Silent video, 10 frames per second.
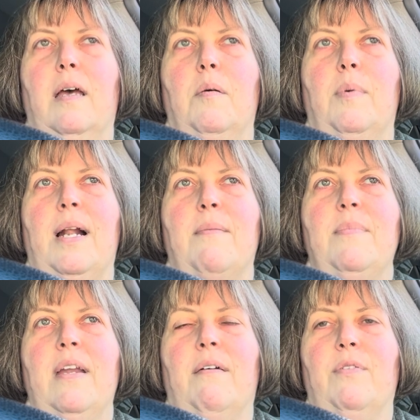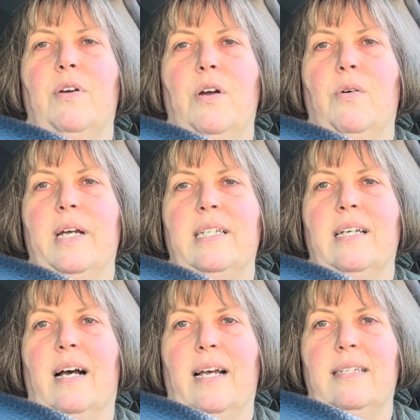but I'm never going
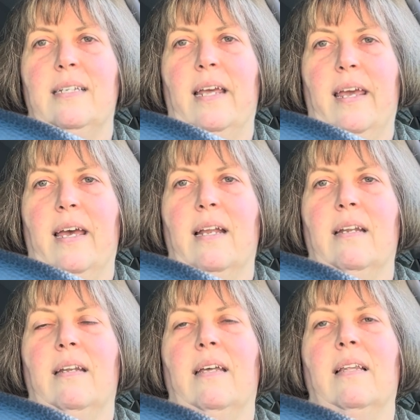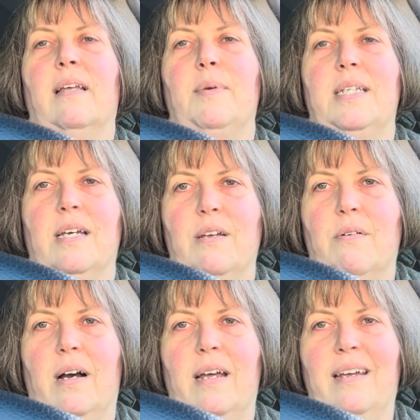to Ice again, and let me tell you
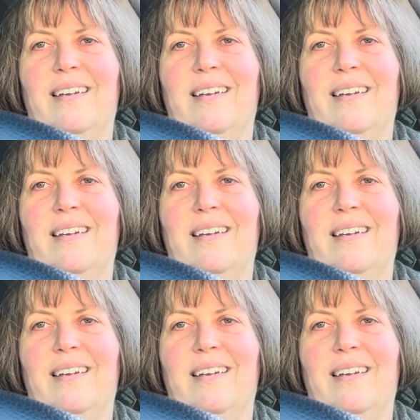why.